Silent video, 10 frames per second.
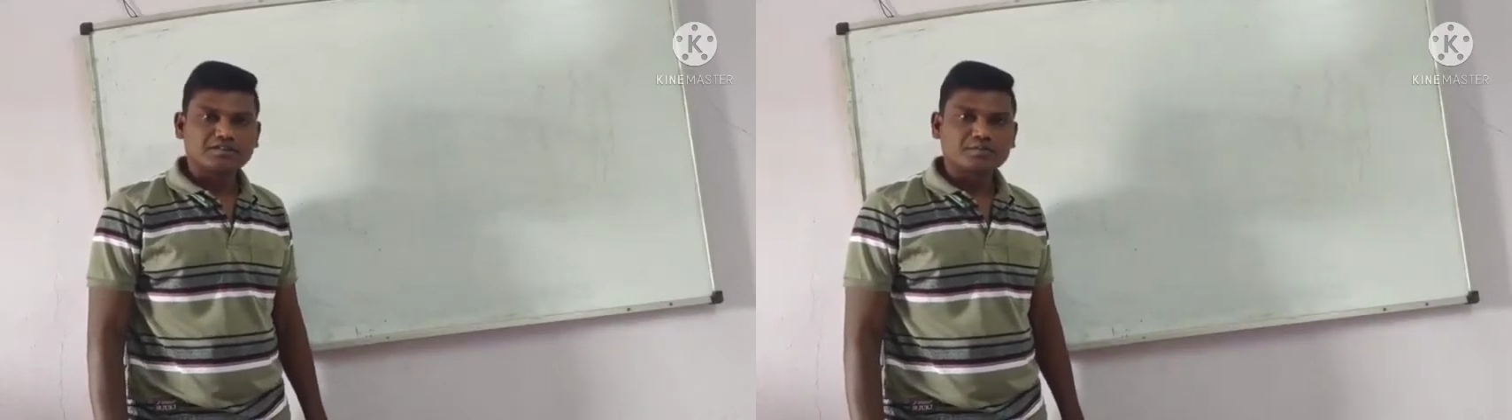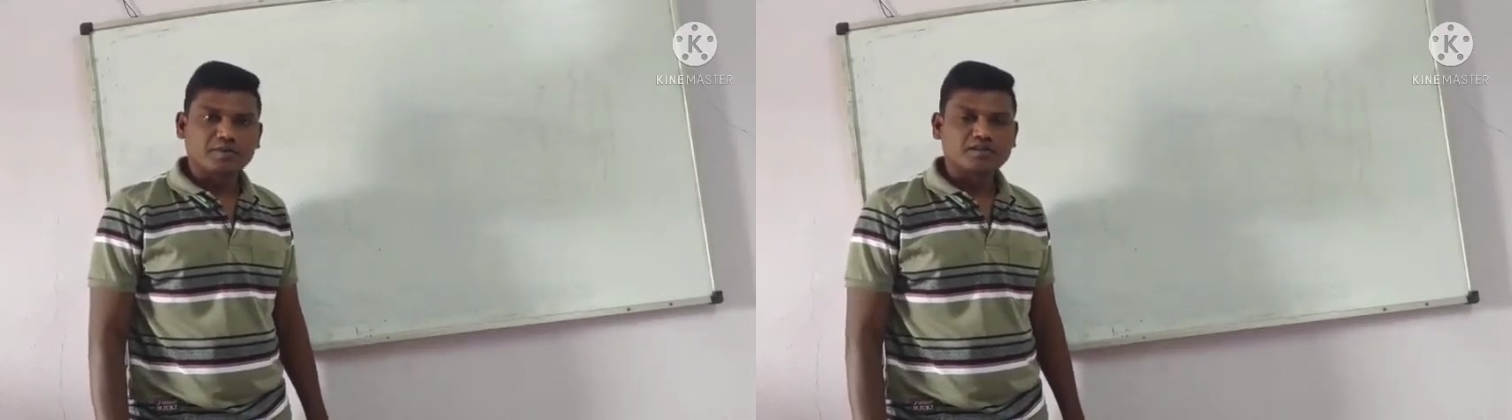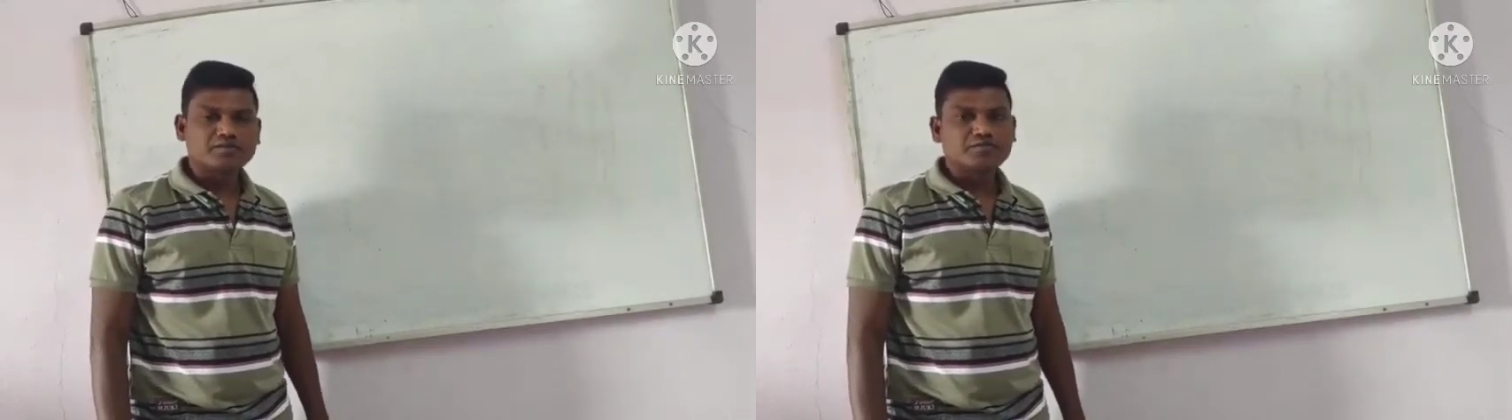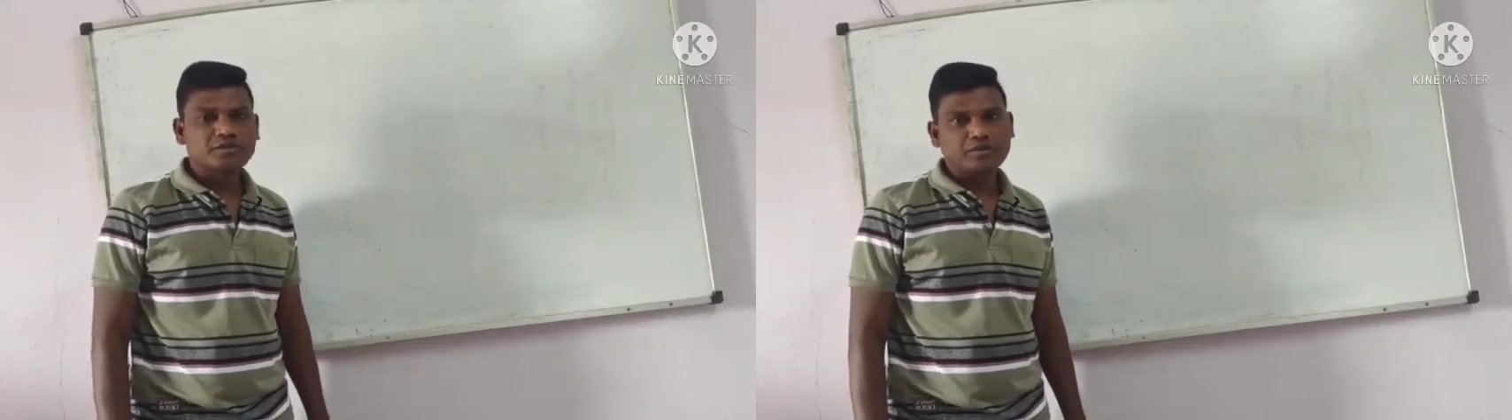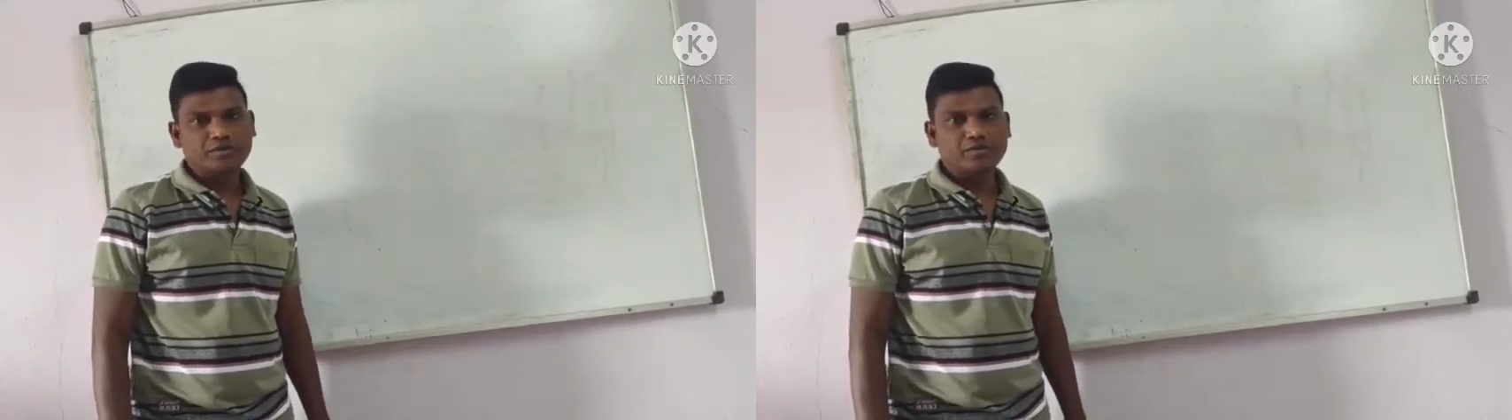in this
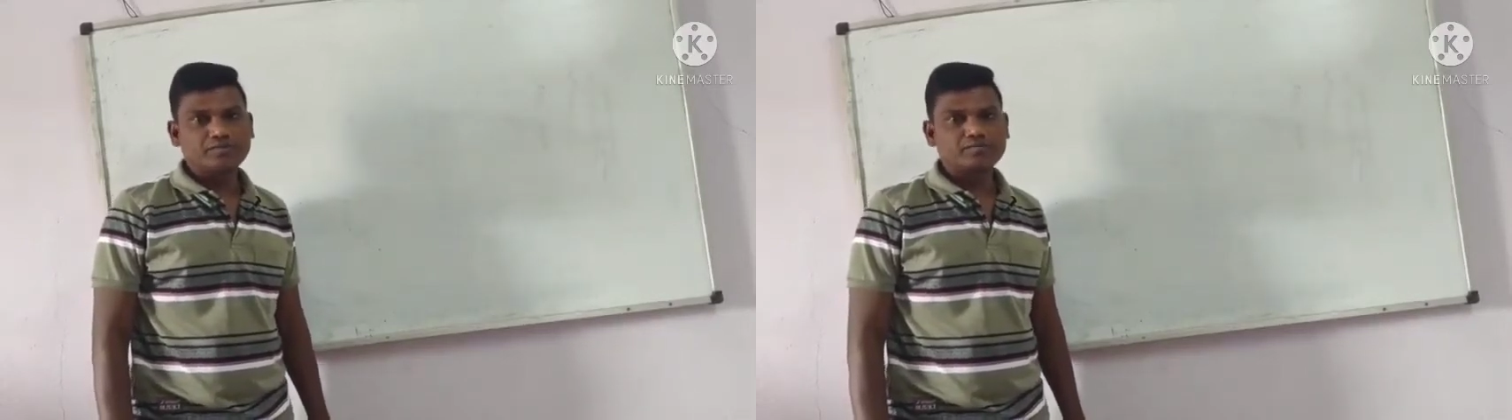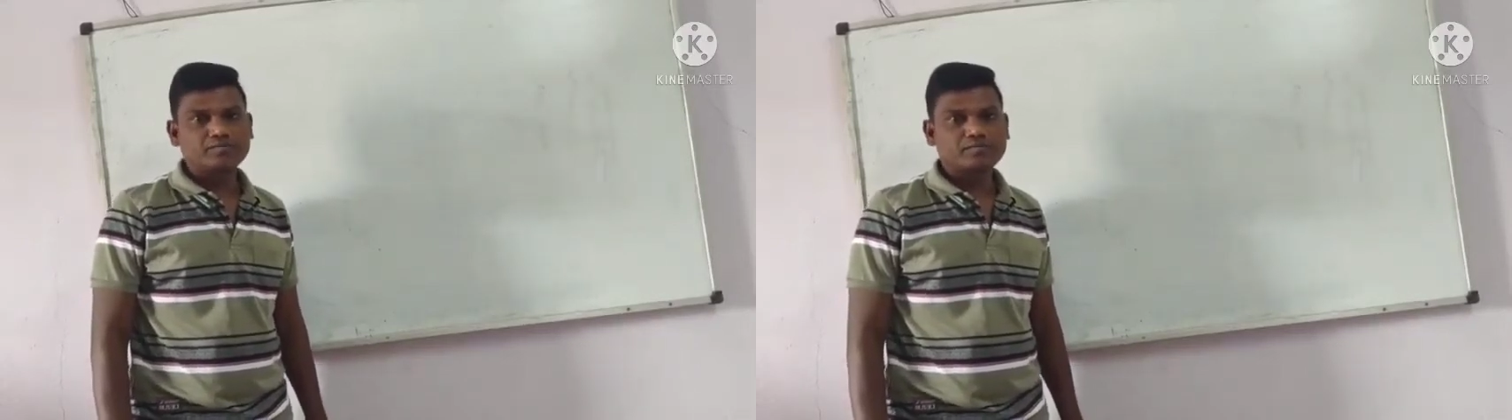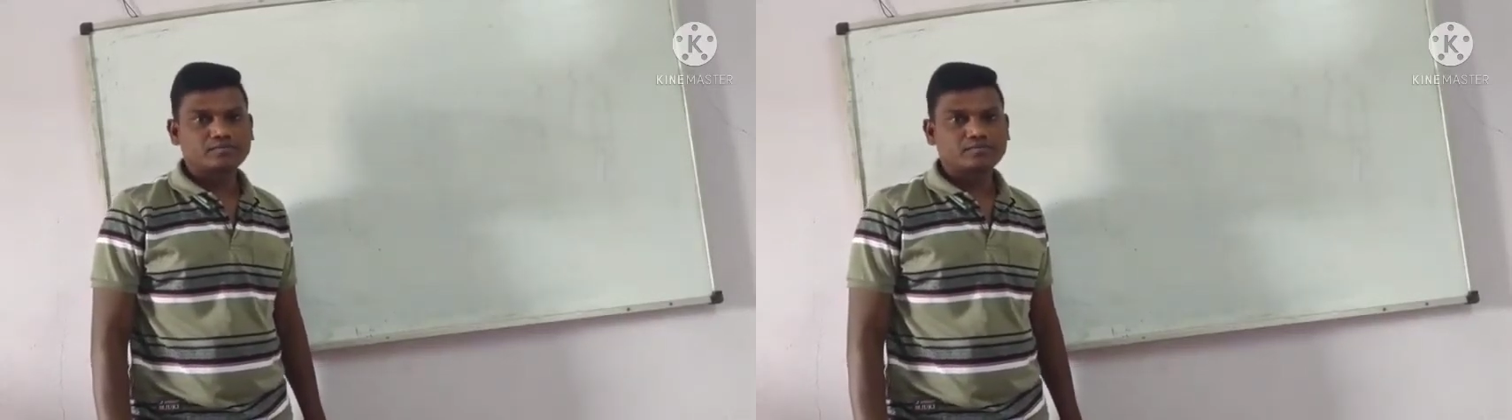part video,